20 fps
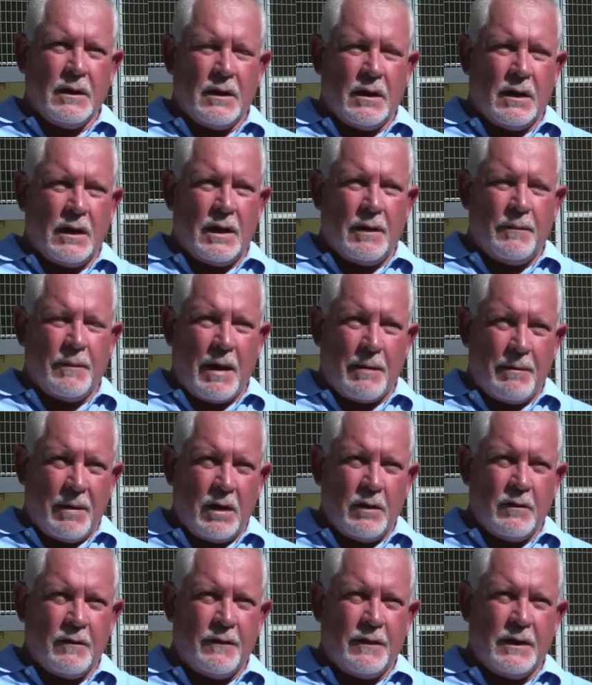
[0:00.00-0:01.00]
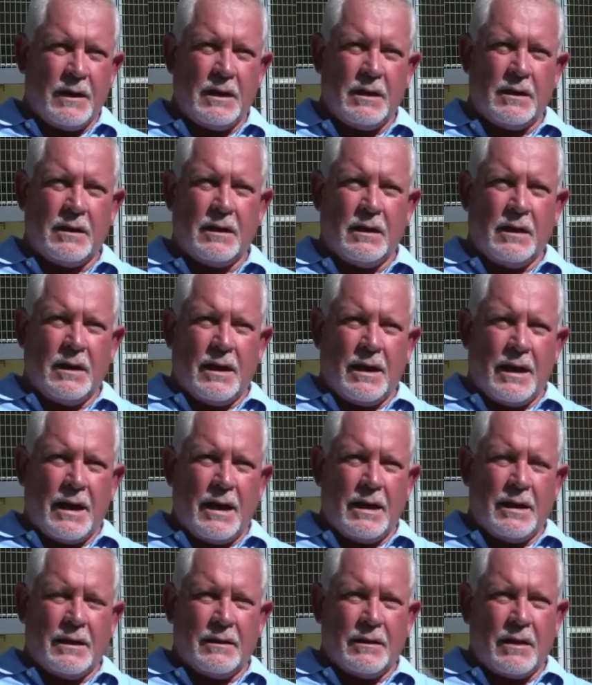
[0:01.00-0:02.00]
abalone feed
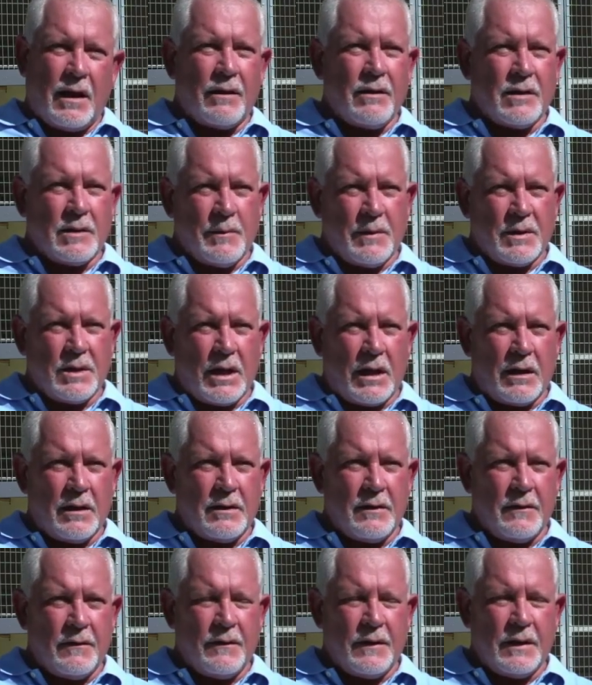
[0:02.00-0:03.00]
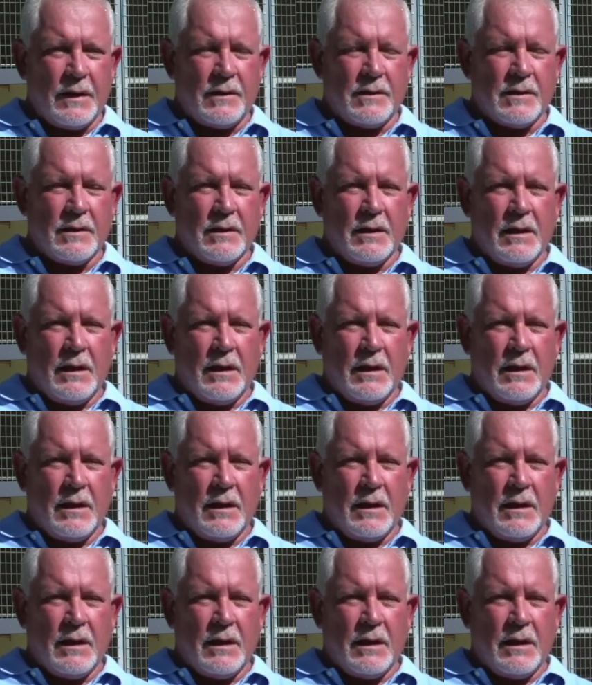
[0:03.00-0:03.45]
and other specialty feeds.